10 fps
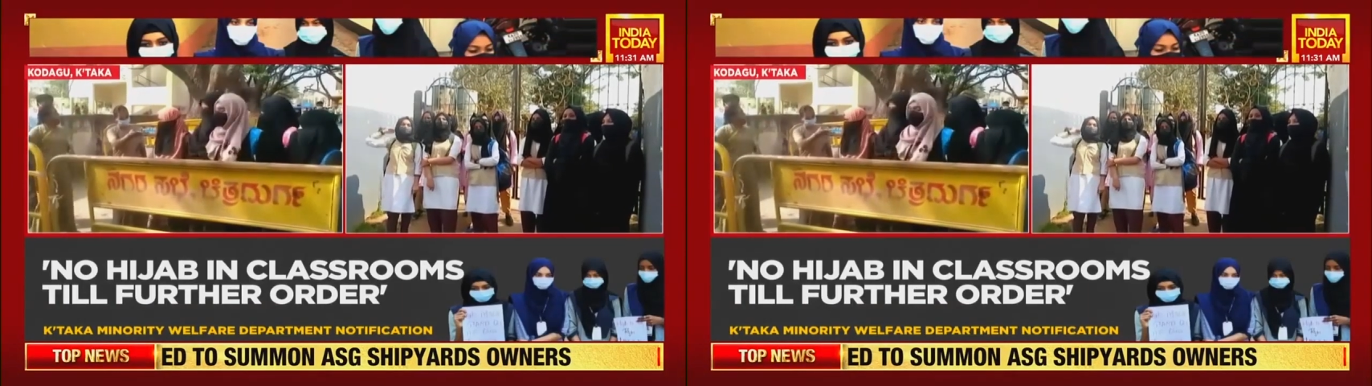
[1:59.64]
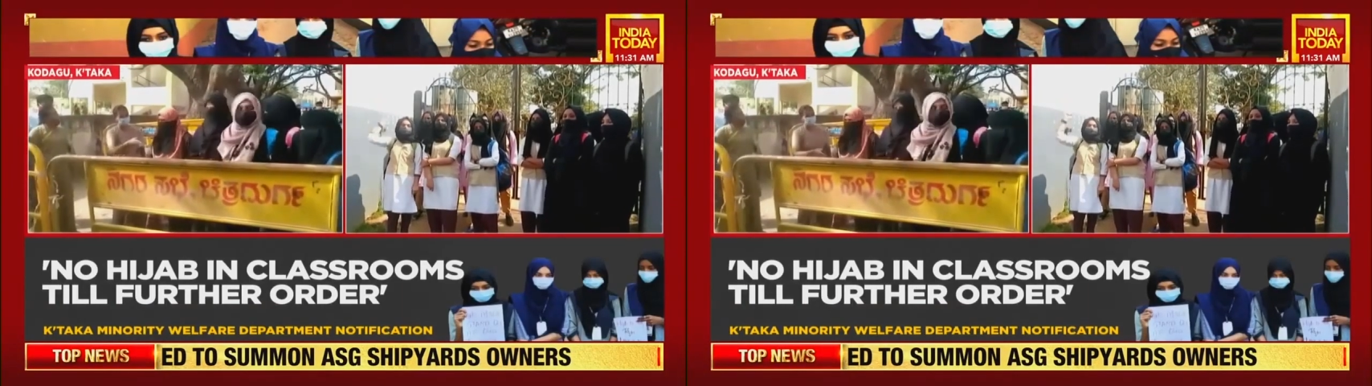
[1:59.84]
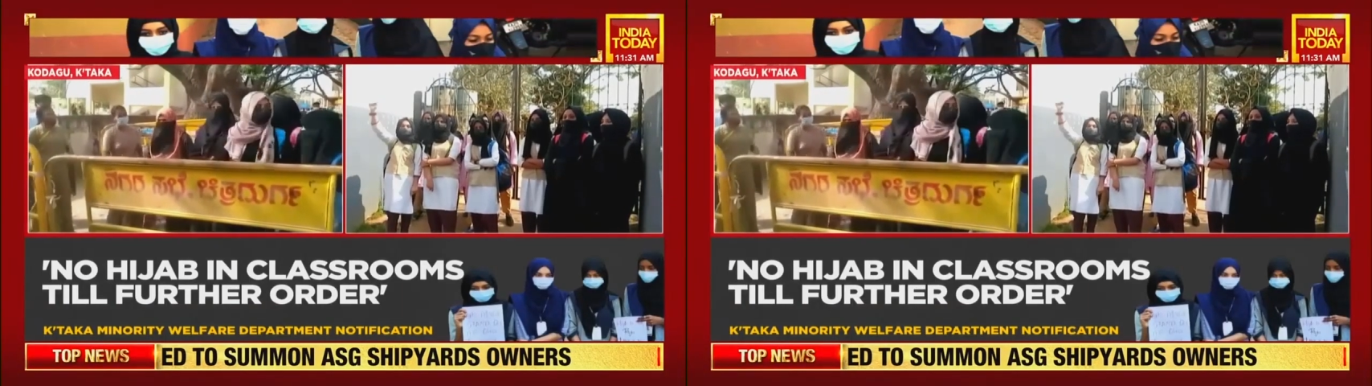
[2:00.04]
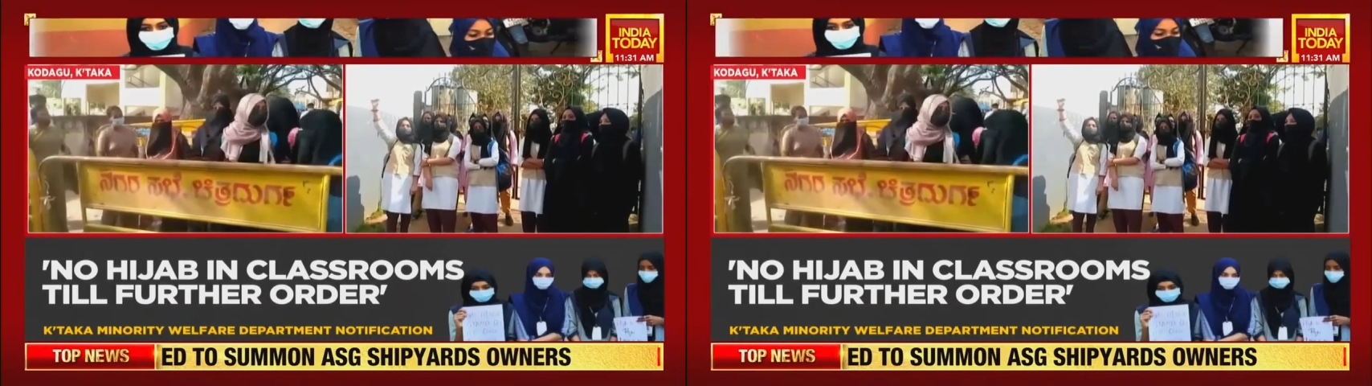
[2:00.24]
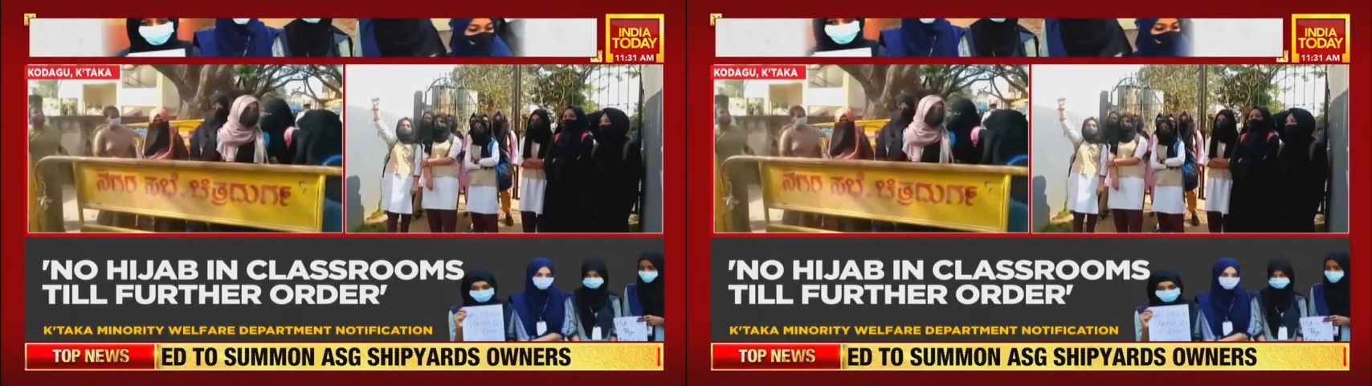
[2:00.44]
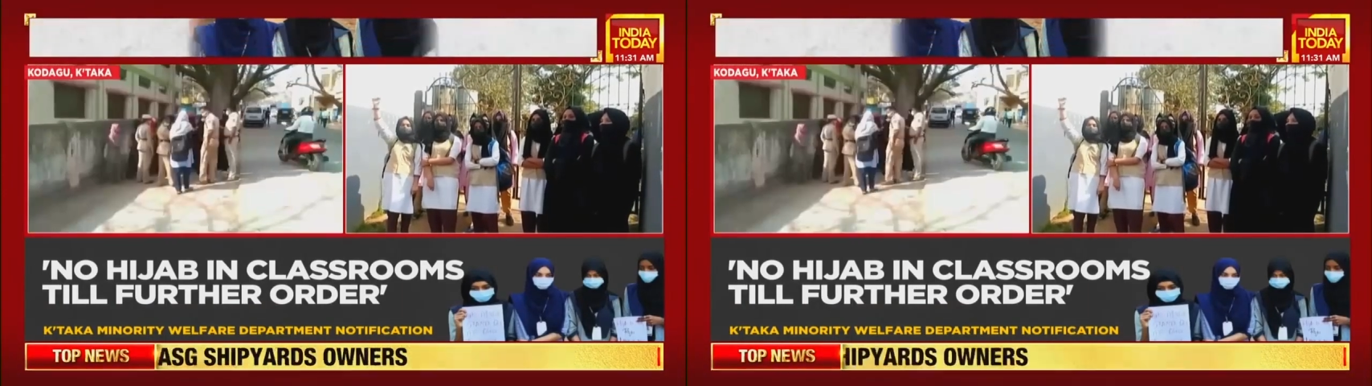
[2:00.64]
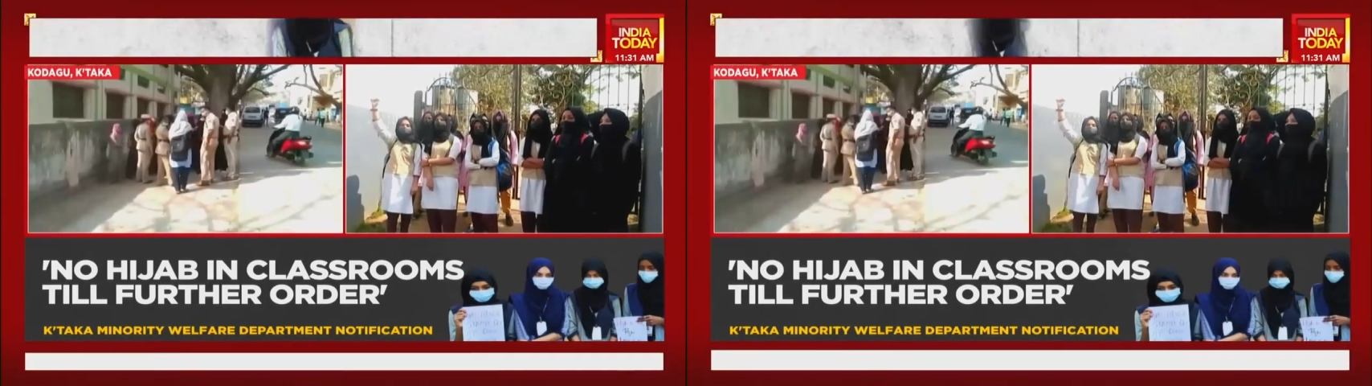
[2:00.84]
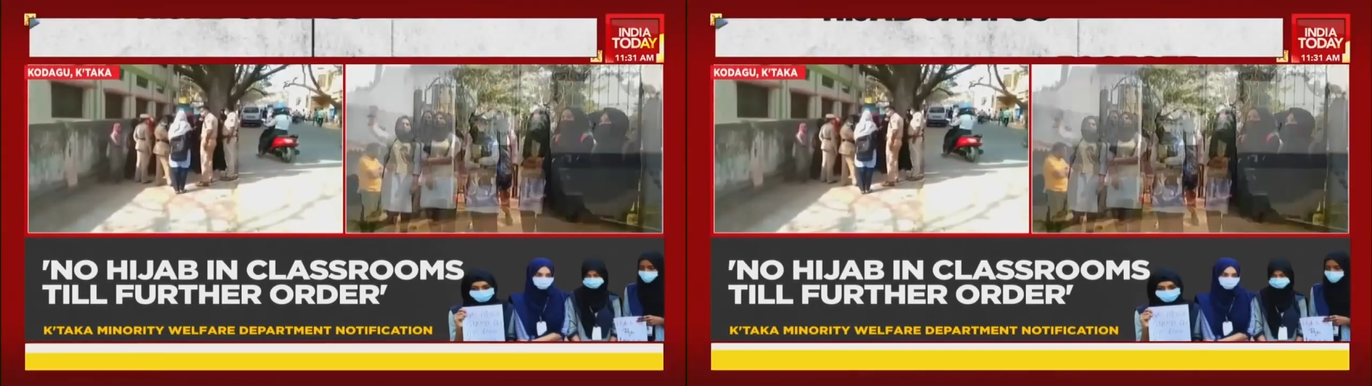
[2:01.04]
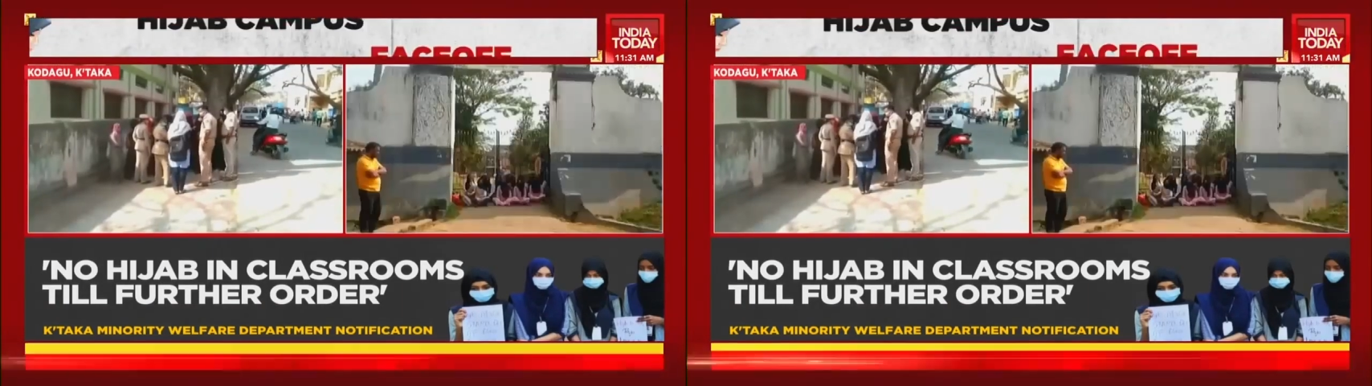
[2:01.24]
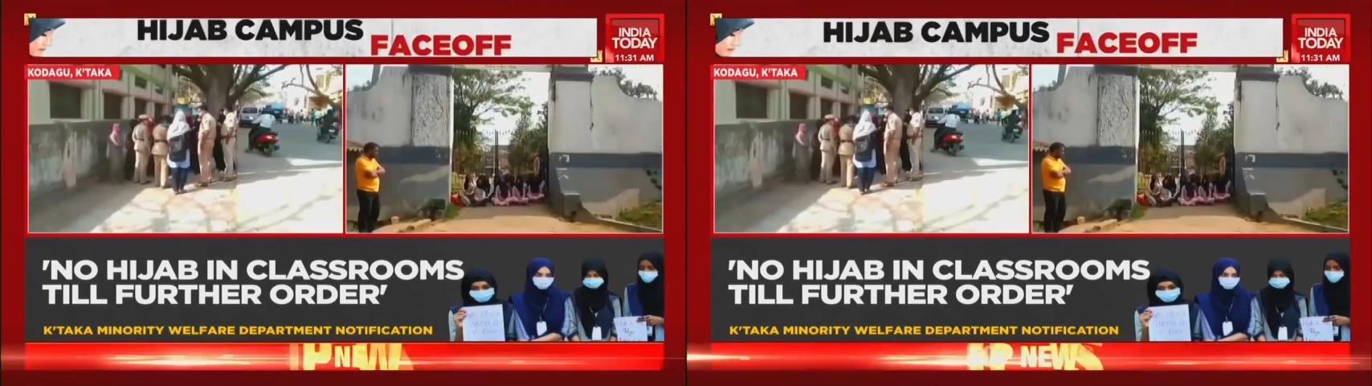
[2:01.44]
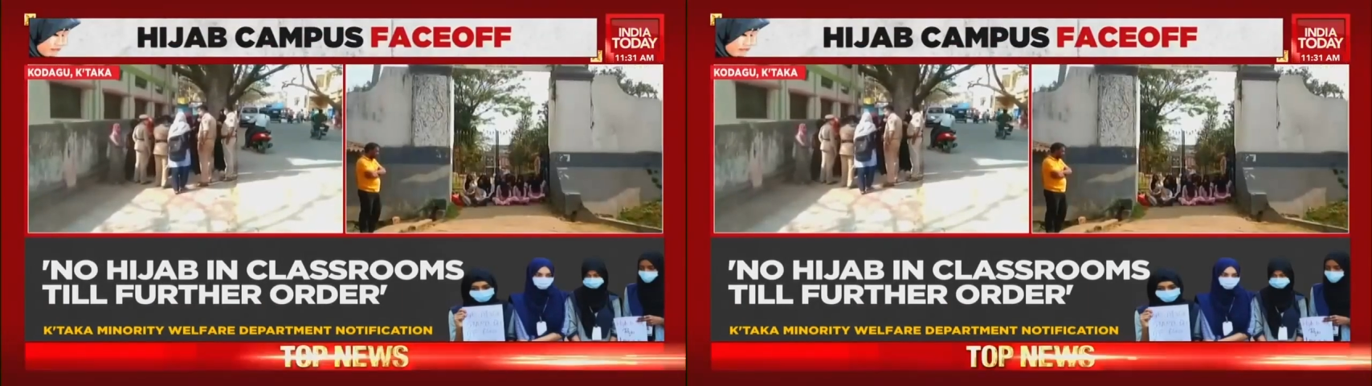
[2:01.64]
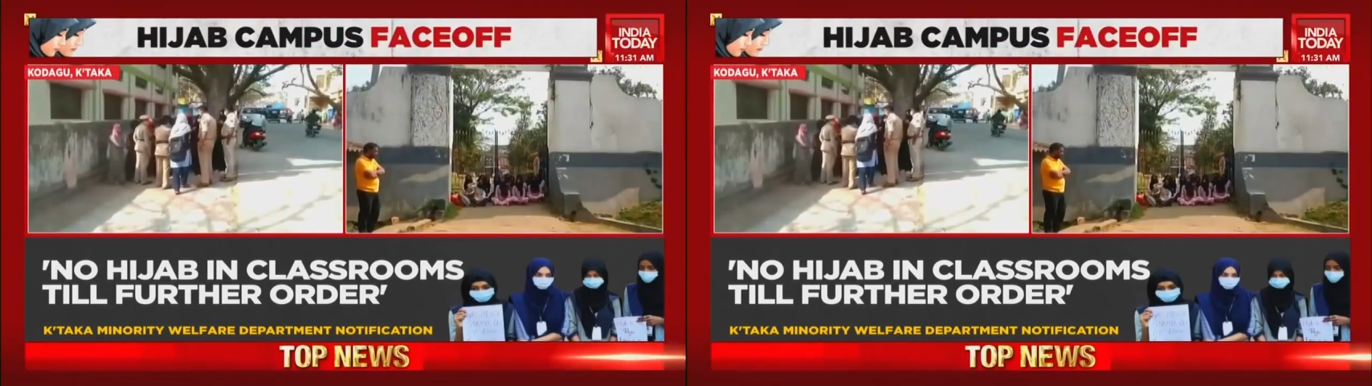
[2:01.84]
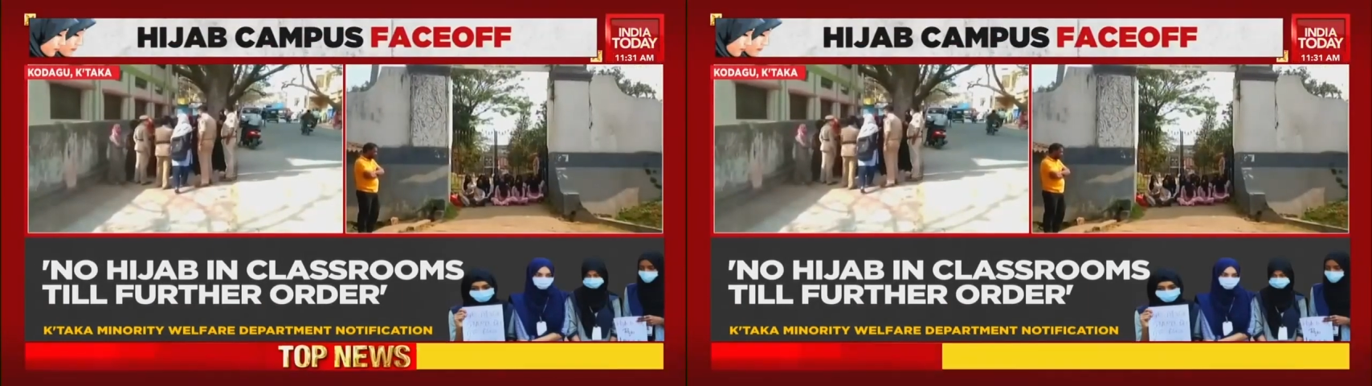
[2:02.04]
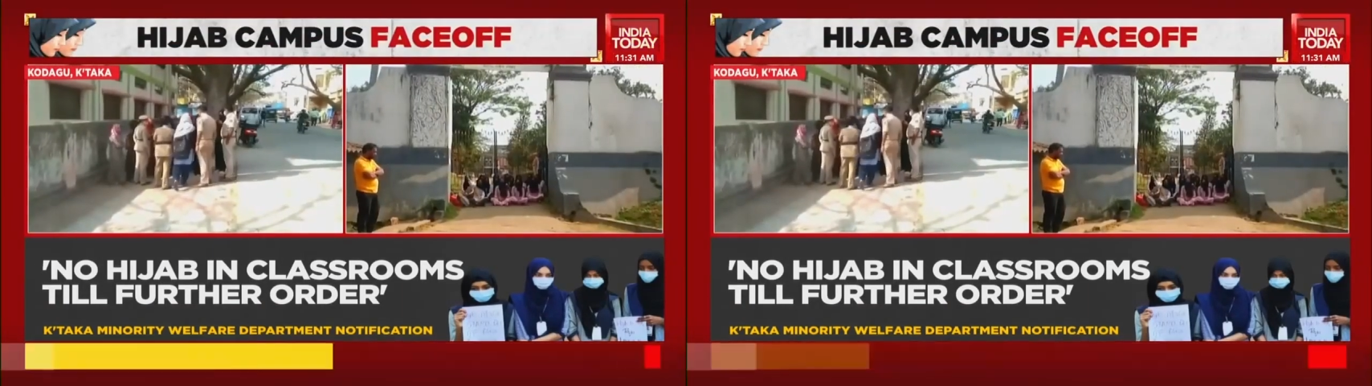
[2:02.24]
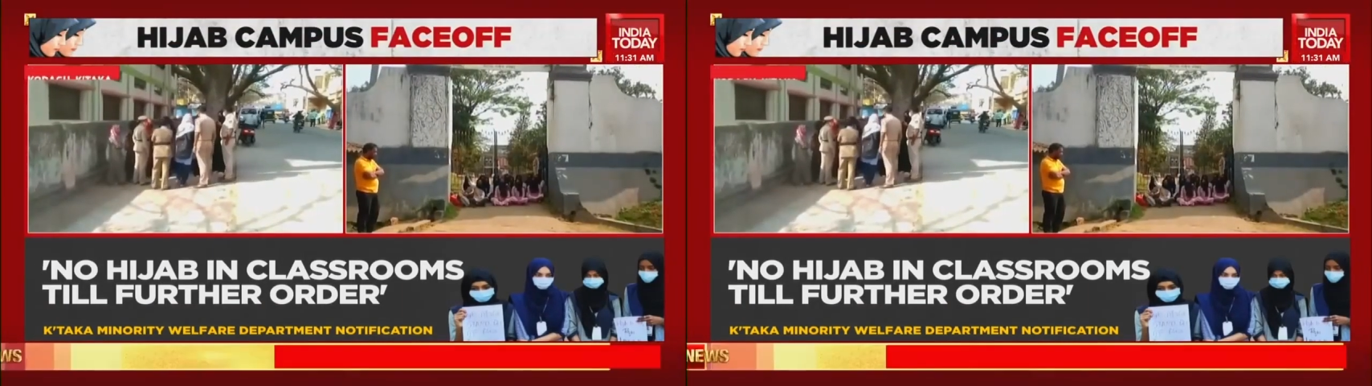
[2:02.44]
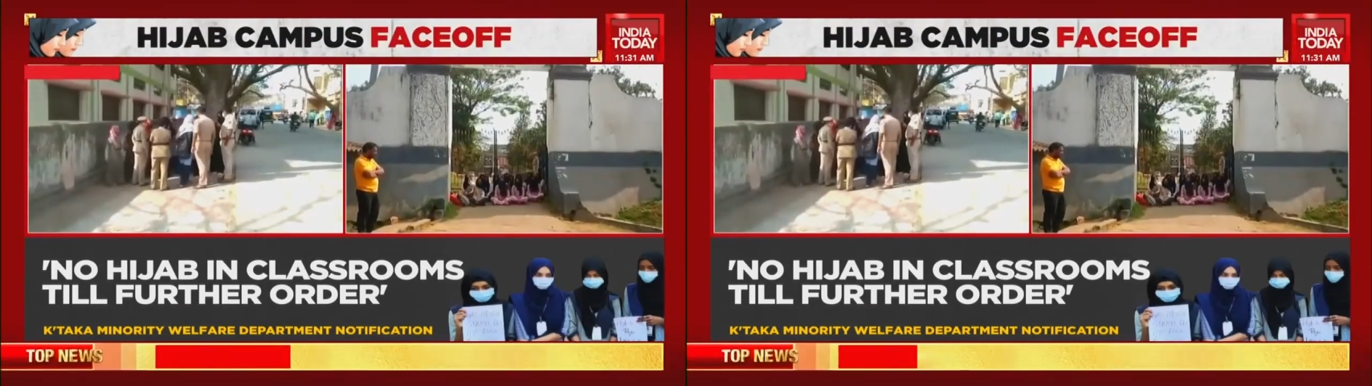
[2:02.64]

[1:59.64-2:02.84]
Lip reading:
[unreadable: no face in view]